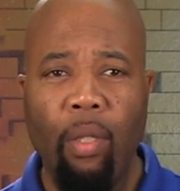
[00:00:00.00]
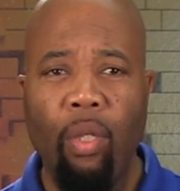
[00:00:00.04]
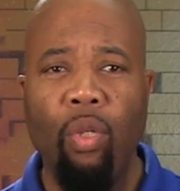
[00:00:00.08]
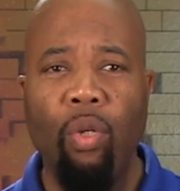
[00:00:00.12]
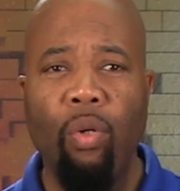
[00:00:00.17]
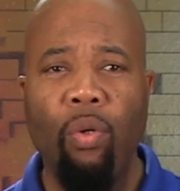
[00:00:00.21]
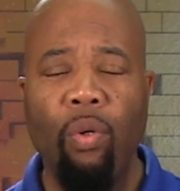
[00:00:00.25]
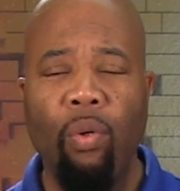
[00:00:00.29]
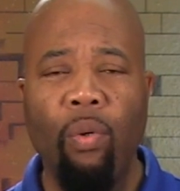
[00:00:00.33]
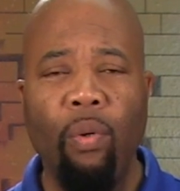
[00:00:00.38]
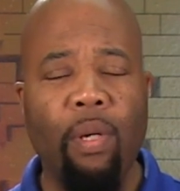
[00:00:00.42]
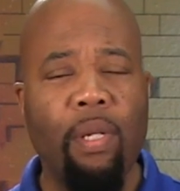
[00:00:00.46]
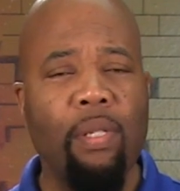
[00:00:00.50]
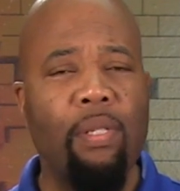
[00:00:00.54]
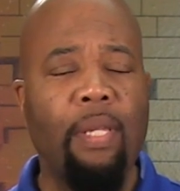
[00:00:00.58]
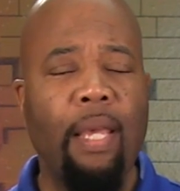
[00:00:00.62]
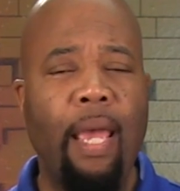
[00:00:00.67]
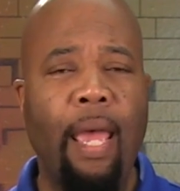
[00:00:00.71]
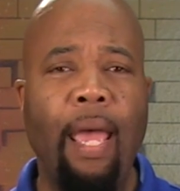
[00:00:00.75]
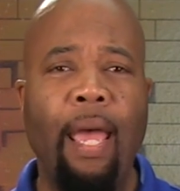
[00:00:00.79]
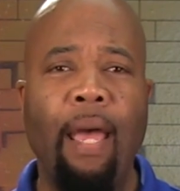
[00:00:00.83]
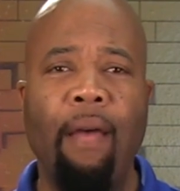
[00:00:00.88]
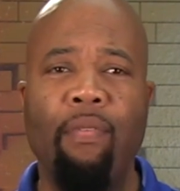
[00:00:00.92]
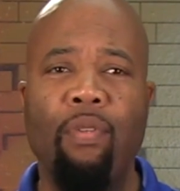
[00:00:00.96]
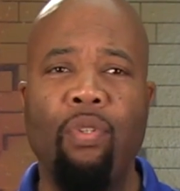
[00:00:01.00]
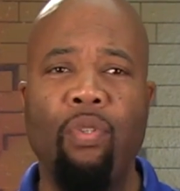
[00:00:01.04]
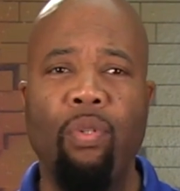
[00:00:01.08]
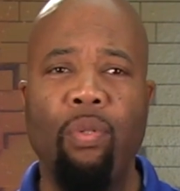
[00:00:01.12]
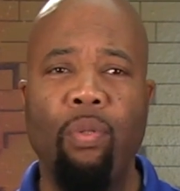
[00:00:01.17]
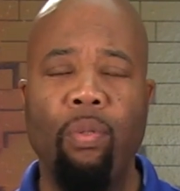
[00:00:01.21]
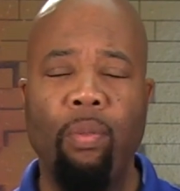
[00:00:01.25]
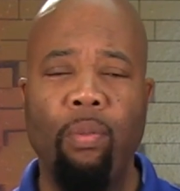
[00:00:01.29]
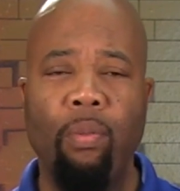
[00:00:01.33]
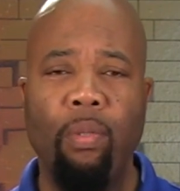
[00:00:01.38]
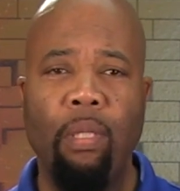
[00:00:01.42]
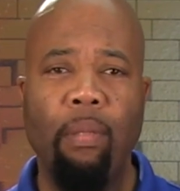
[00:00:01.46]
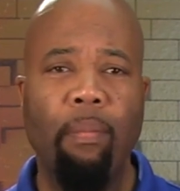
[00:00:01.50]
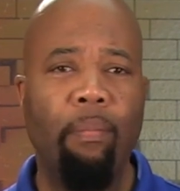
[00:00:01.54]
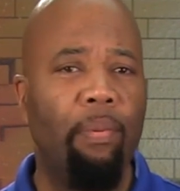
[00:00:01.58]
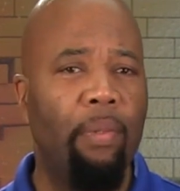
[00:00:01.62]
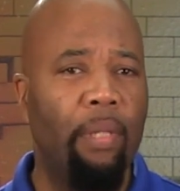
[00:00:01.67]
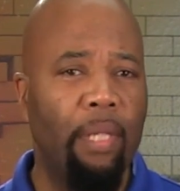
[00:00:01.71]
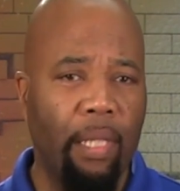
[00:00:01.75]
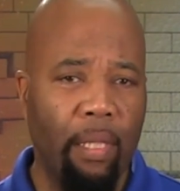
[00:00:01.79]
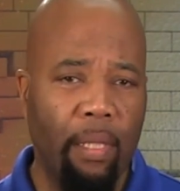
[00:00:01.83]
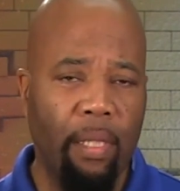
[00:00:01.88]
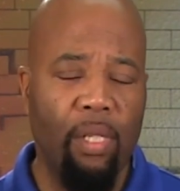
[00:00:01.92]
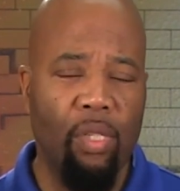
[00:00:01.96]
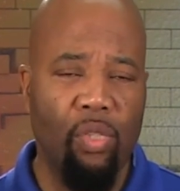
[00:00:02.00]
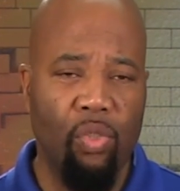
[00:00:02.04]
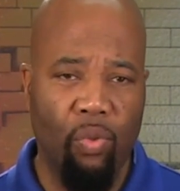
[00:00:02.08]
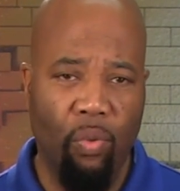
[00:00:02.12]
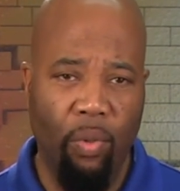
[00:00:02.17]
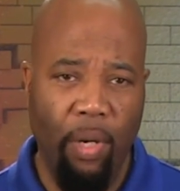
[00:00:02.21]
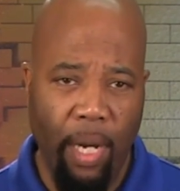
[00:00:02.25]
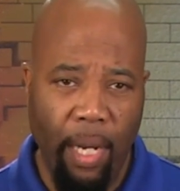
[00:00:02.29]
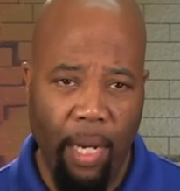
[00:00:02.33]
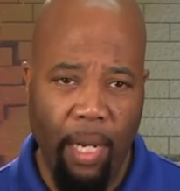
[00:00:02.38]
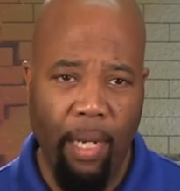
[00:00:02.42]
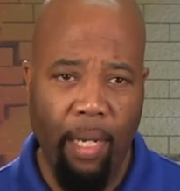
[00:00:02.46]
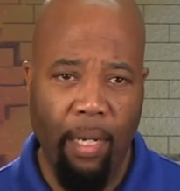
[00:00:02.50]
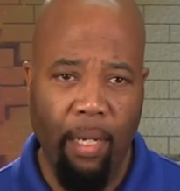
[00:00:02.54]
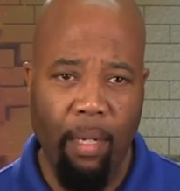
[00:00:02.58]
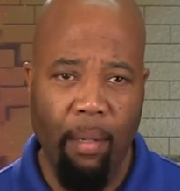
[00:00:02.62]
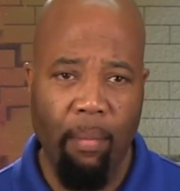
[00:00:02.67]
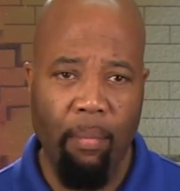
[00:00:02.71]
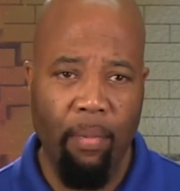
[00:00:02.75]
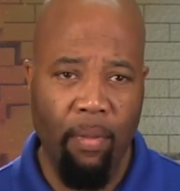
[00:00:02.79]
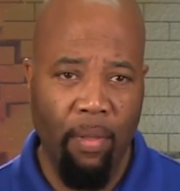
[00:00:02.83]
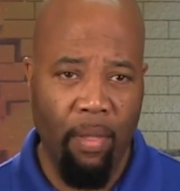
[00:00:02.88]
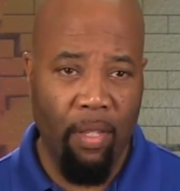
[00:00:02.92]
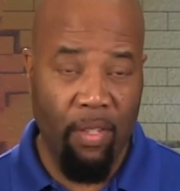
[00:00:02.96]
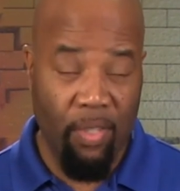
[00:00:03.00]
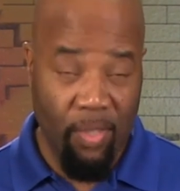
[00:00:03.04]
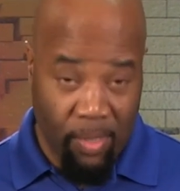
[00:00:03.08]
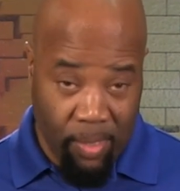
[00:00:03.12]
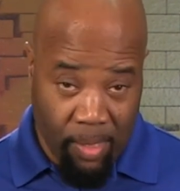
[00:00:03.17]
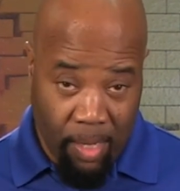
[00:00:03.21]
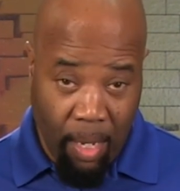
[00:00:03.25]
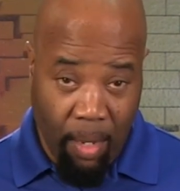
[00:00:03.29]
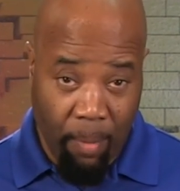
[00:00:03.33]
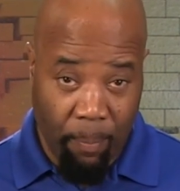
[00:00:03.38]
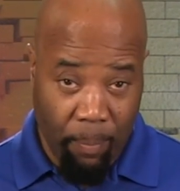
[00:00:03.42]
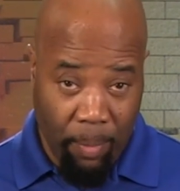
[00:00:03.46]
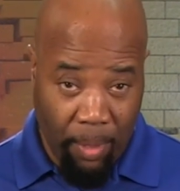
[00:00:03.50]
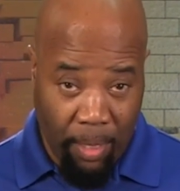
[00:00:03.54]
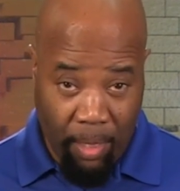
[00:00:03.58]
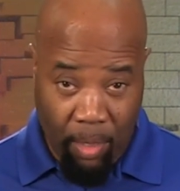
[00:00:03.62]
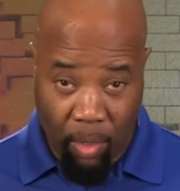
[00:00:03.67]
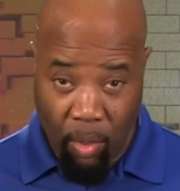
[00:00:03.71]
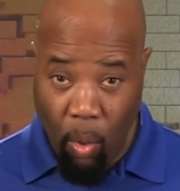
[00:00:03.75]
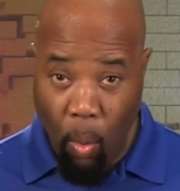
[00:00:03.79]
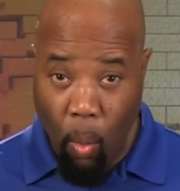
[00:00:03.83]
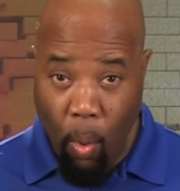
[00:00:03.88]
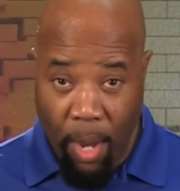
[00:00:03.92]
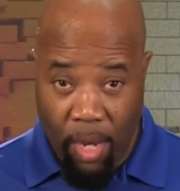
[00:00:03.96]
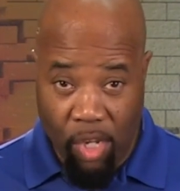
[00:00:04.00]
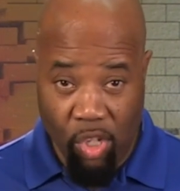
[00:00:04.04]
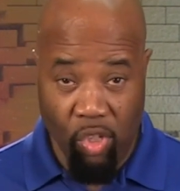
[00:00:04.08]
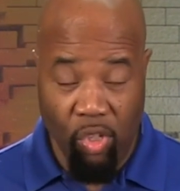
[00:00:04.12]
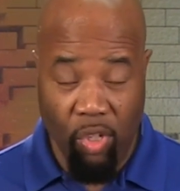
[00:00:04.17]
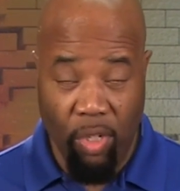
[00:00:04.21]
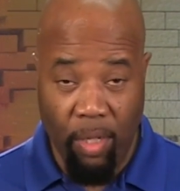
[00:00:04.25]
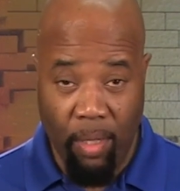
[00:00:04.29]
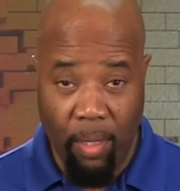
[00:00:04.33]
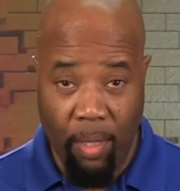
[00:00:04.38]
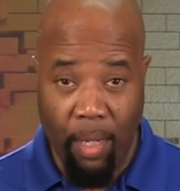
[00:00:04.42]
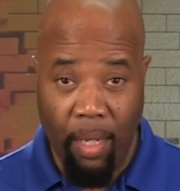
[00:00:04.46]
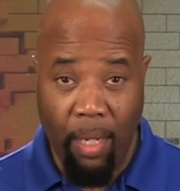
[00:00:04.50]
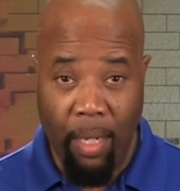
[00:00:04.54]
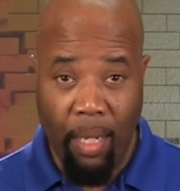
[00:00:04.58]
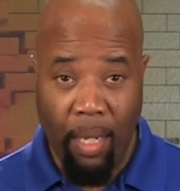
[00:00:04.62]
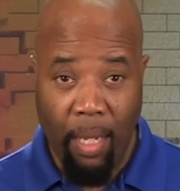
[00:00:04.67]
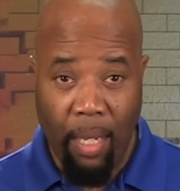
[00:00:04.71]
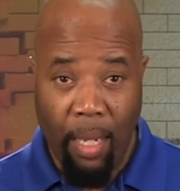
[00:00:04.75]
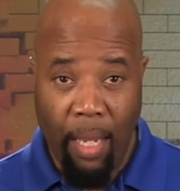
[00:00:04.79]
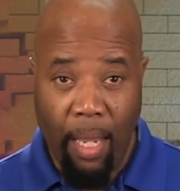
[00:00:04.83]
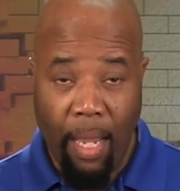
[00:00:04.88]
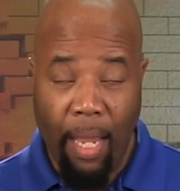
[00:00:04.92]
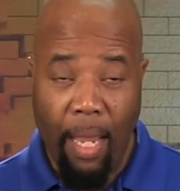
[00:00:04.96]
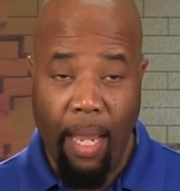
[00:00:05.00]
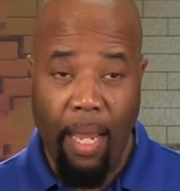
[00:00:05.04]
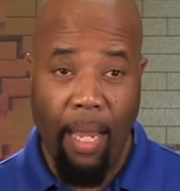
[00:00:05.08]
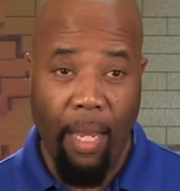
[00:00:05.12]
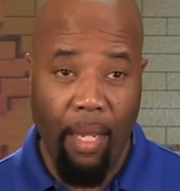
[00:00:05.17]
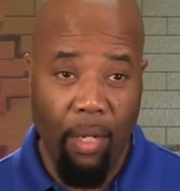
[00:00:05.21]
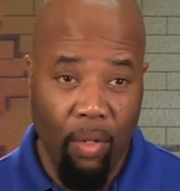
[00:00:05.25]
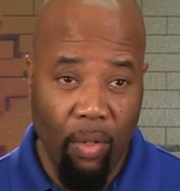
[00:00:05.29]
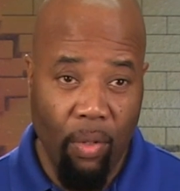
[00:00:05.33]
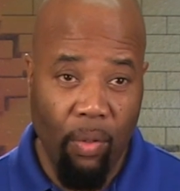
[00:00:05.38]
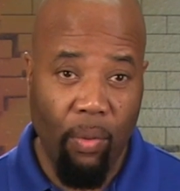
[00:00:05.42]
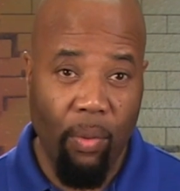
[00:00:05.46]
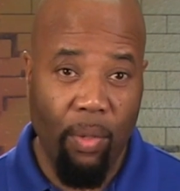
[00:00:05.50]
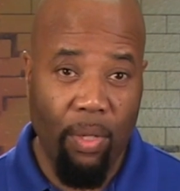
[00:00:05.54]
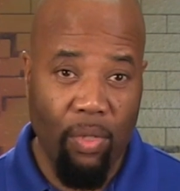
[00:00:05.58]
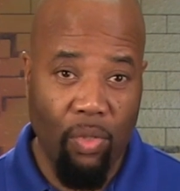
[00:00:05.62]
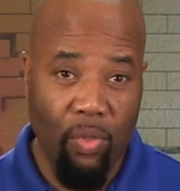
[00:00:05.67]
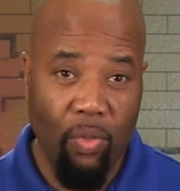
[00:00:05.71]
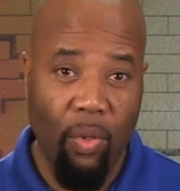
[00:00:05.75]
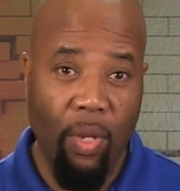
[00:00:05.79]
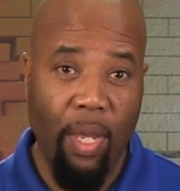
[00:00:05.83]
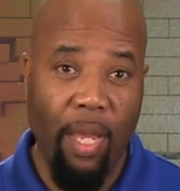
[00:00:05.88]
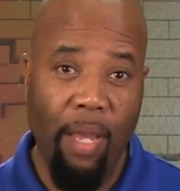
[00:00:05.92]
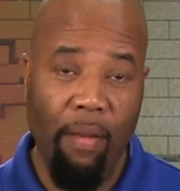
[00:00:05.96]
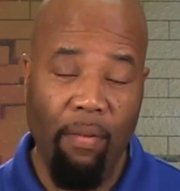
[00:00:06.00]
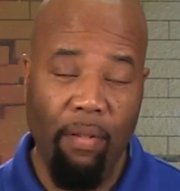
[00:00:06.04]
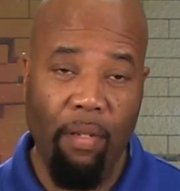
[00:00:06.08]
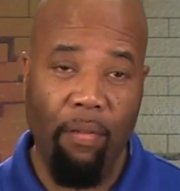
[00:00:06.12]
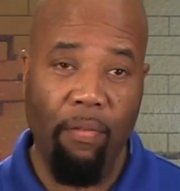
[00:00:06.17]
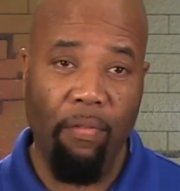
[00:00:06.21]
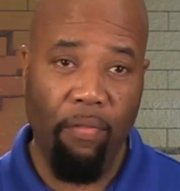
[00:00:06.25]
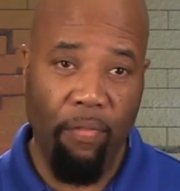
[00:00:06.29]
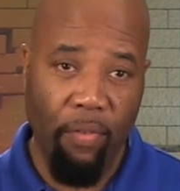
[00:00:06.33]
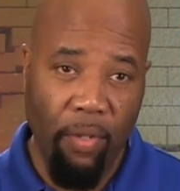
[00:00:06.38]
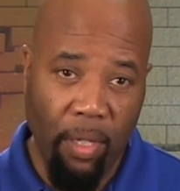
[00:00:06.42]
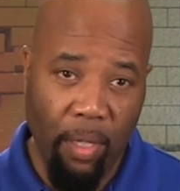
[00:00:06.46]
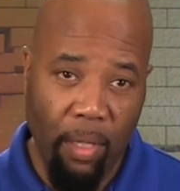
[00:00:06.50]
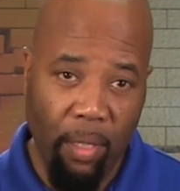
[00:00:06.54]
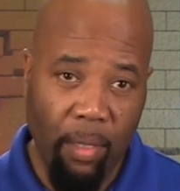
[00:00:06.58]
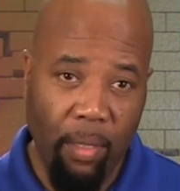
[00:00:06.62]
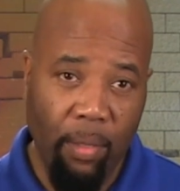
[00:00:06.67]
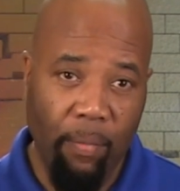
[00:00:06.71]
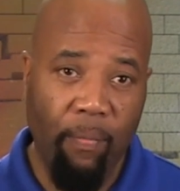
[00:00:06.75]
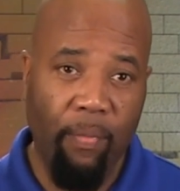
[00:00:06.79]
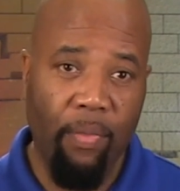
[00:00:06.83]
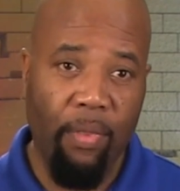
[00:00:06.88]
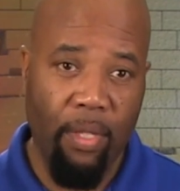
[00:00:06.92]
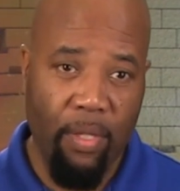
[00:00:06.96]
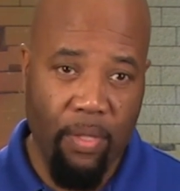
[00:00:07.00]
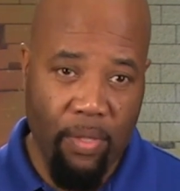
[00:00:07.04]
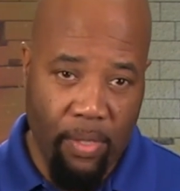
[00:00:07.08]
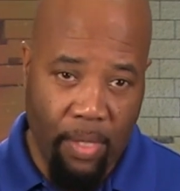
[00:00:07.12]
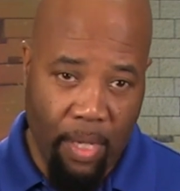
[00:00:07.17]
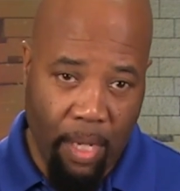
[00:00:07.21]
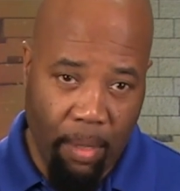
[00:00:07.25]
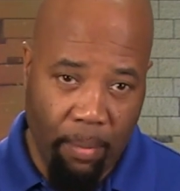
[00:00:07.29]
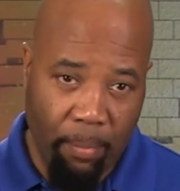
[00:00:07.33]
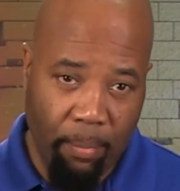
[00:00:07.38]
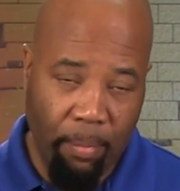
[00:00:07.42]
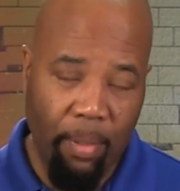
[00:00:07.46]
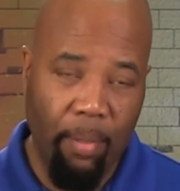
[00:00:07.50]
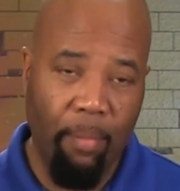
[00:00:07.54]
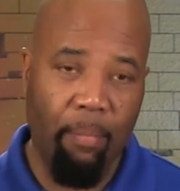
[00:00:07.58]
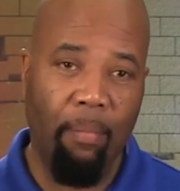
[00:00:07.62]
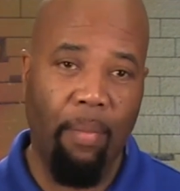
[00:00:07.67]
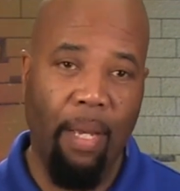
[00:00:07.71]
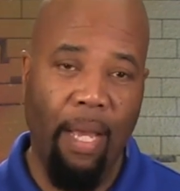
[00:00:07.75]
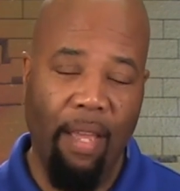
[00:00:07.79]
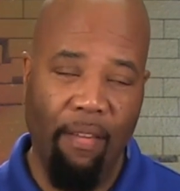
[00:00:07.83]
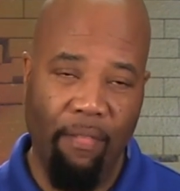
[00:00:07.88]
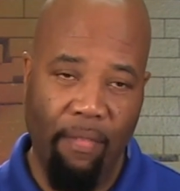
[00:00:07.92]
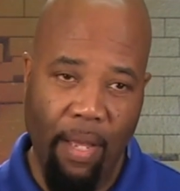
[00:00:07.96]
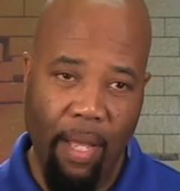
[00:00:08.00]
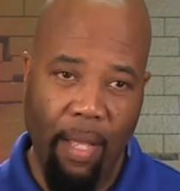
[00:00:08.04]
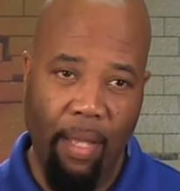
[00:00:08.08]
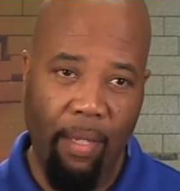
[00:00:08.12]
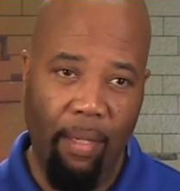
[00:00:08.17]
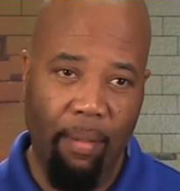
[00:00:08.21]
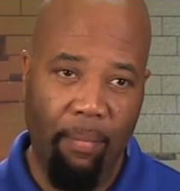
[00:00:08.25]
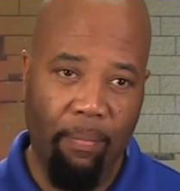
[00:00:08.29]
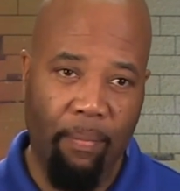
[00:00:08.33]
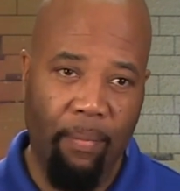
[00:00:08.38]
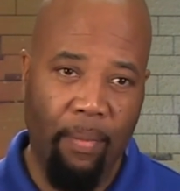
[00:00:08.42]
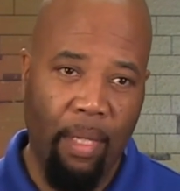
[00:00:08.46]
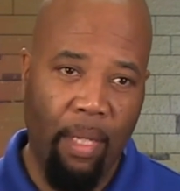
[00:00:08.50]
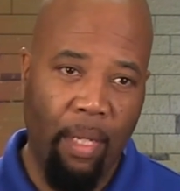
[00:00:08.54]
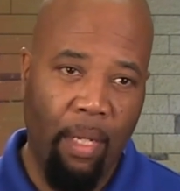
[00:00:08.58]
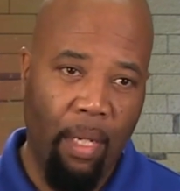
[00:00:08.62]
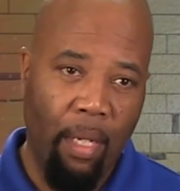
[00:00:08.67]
You're going to have to completely drain the sump in question, and you're going to have to fill the sump by volume.